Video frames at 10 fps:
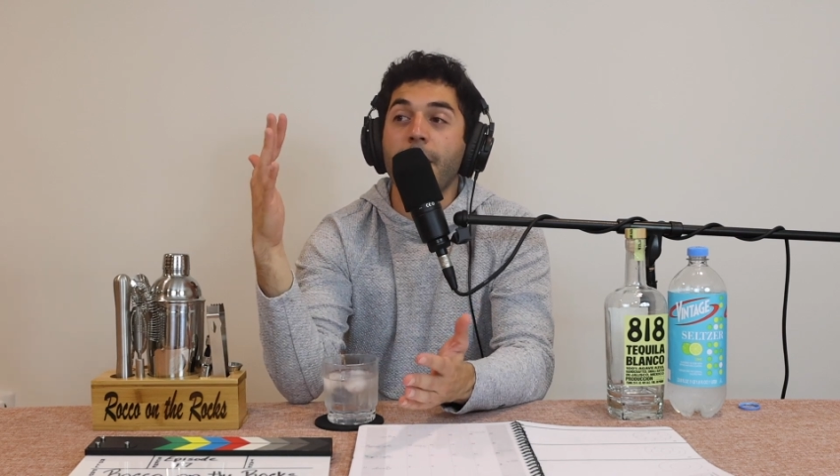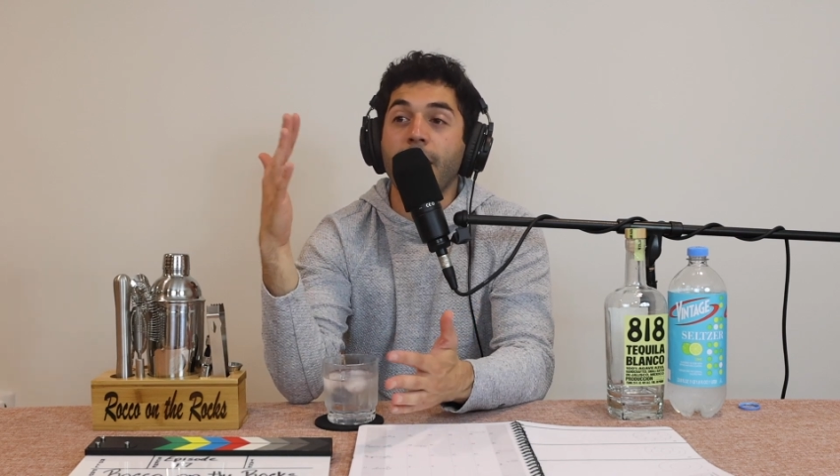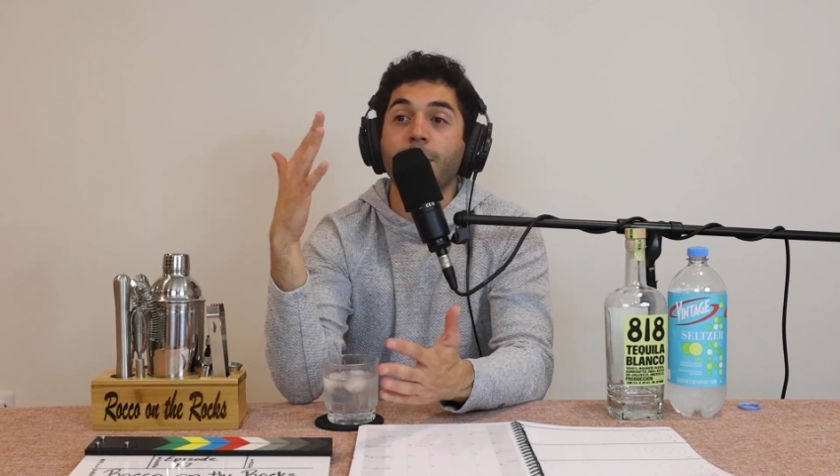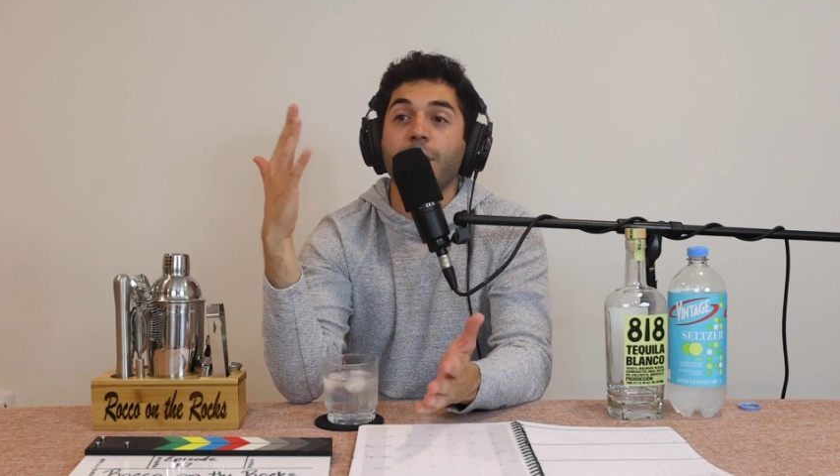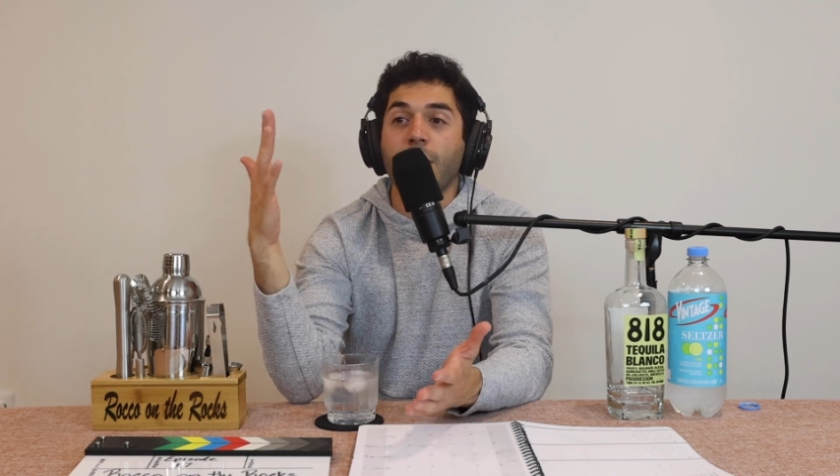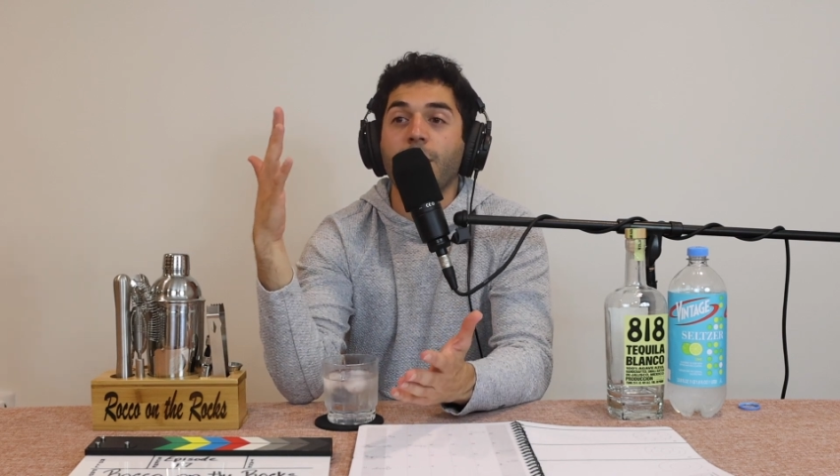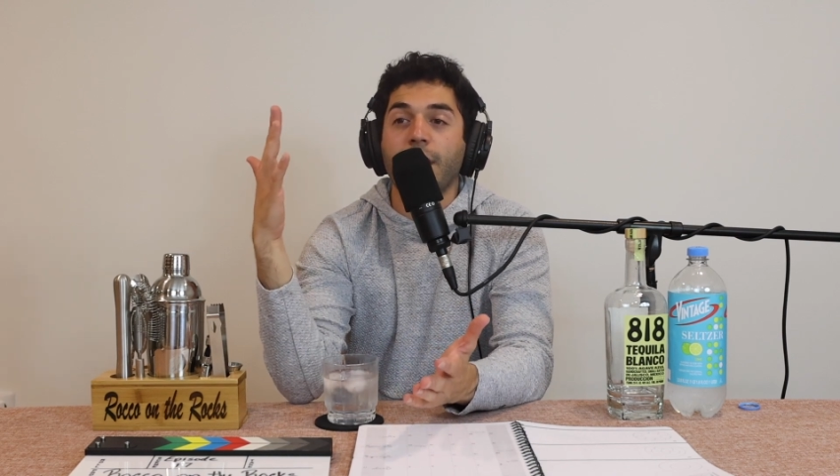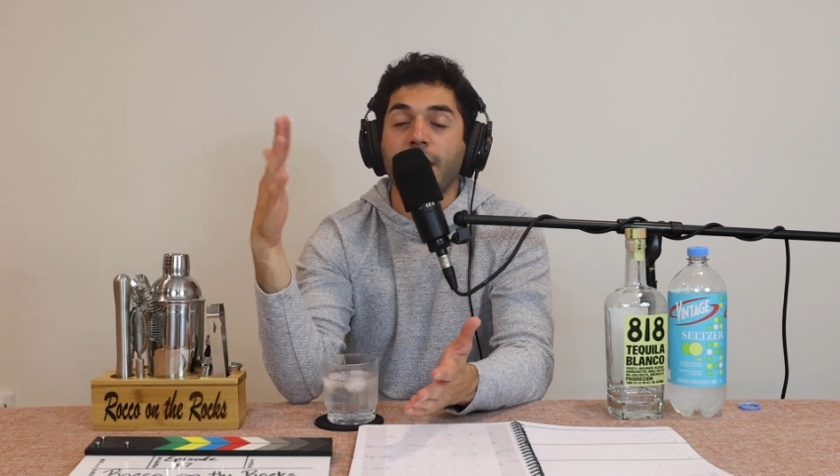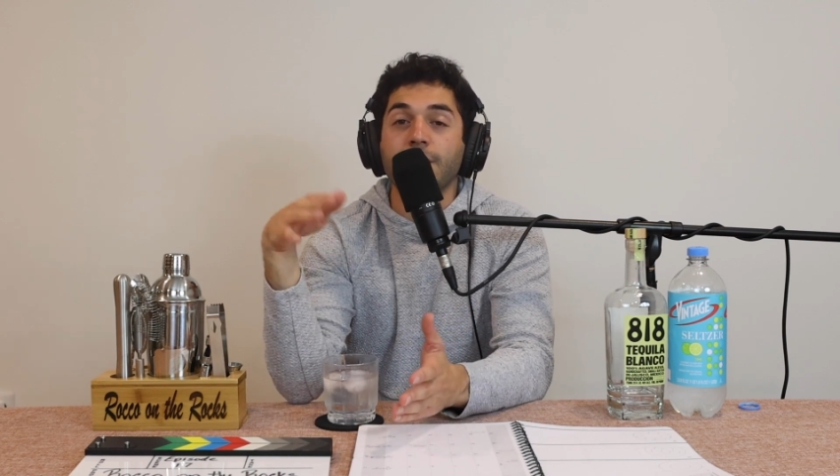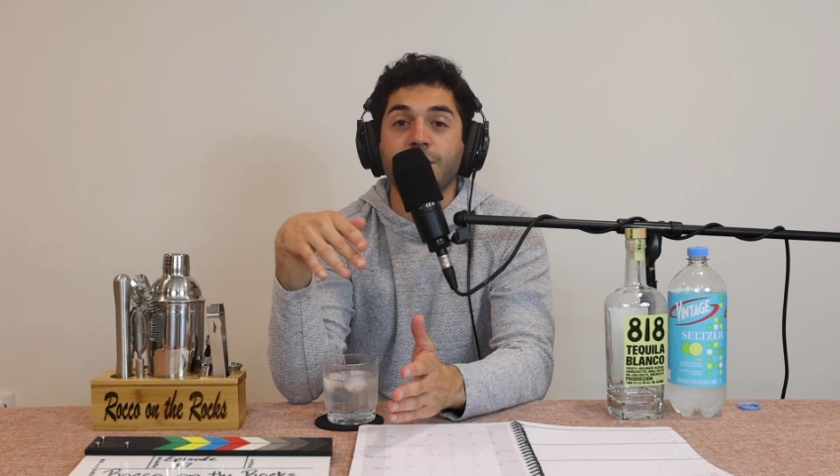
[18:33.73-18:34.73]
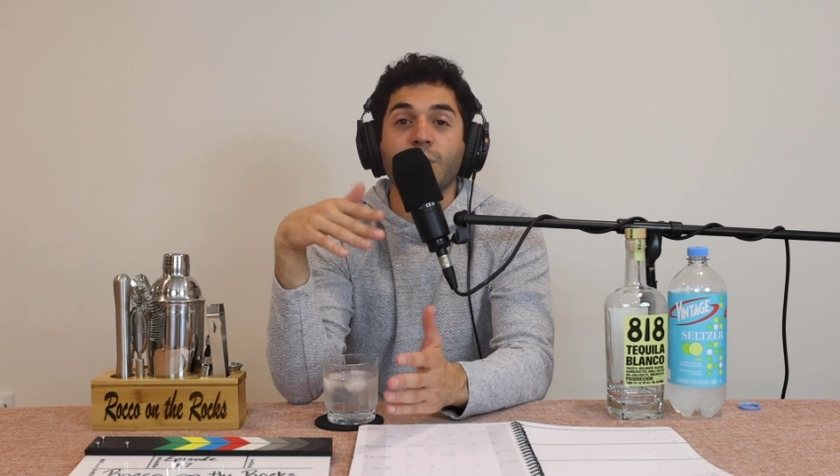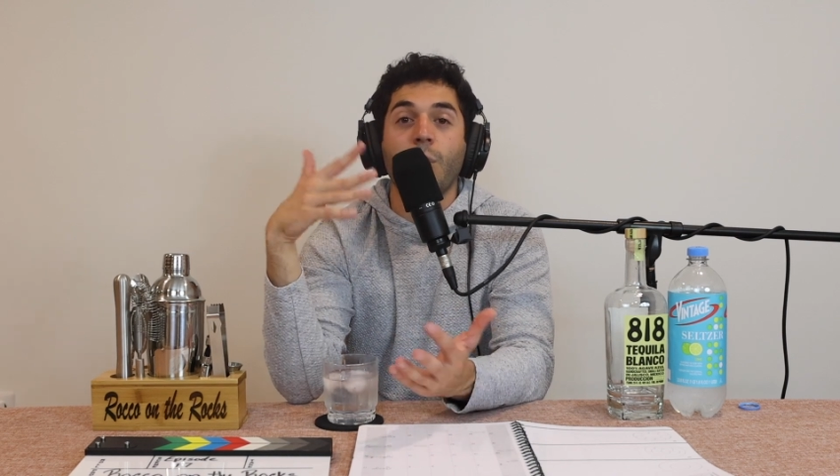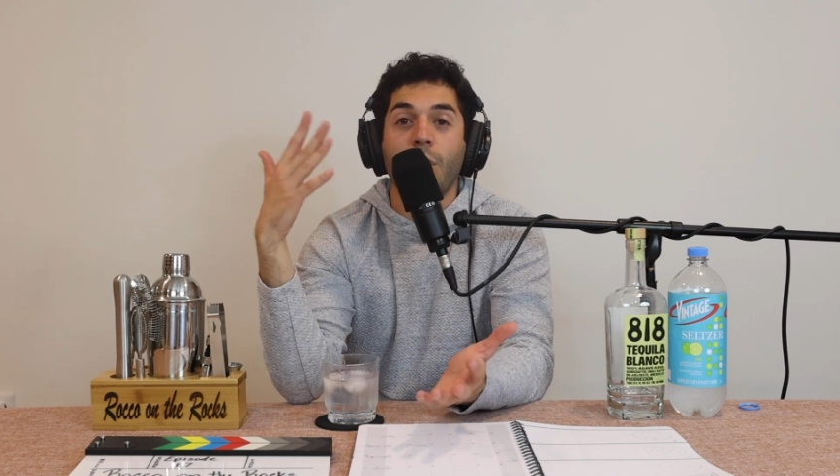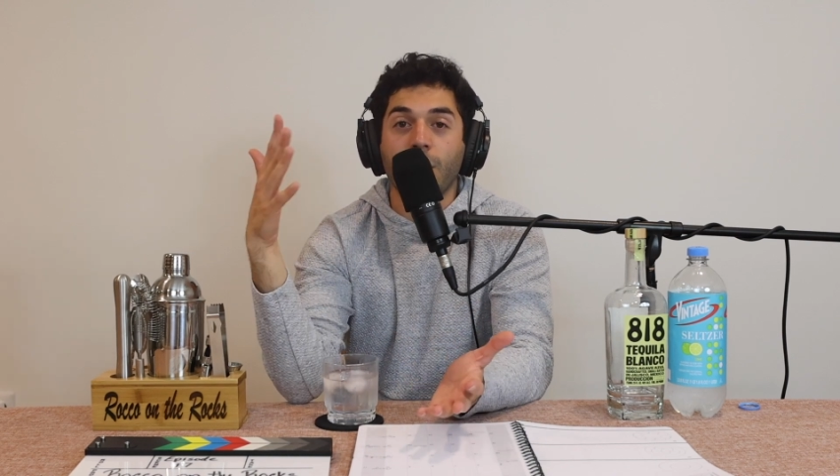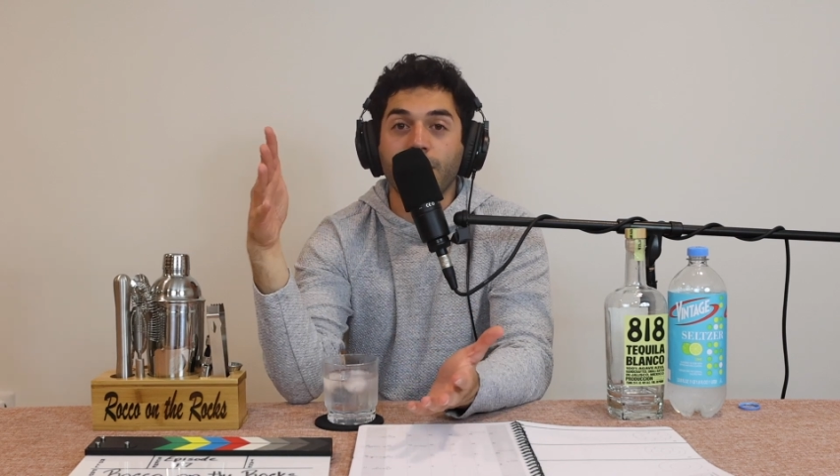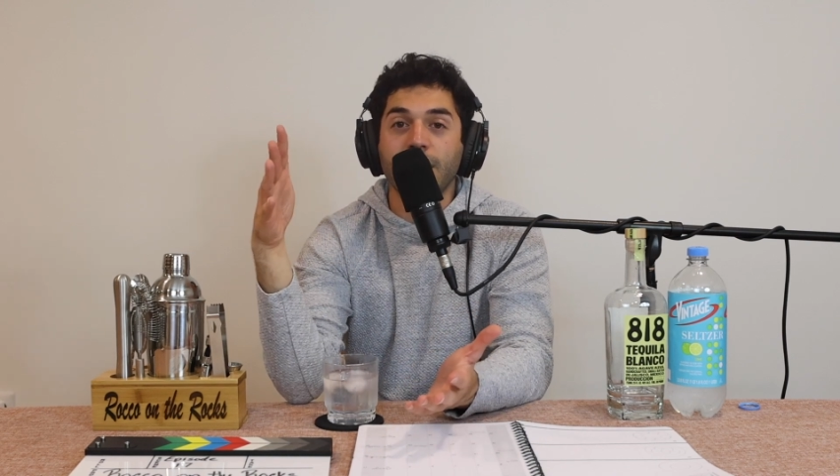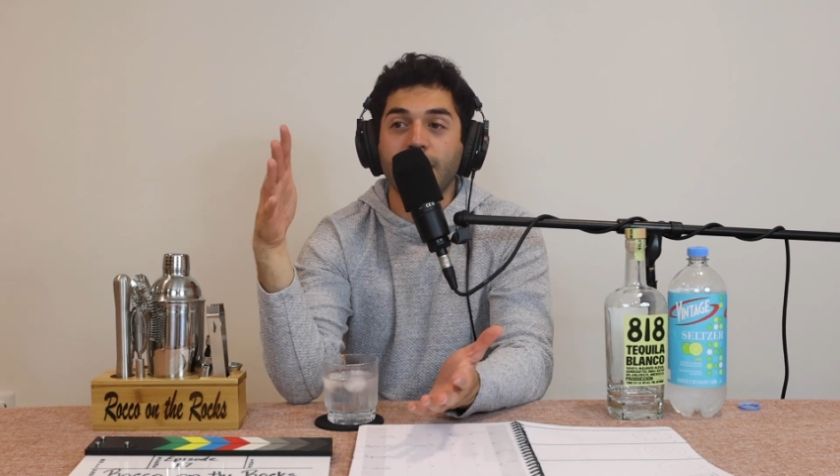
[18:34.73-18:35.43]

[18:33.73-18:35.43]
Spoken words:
And I'm oh, okay. So I walk over to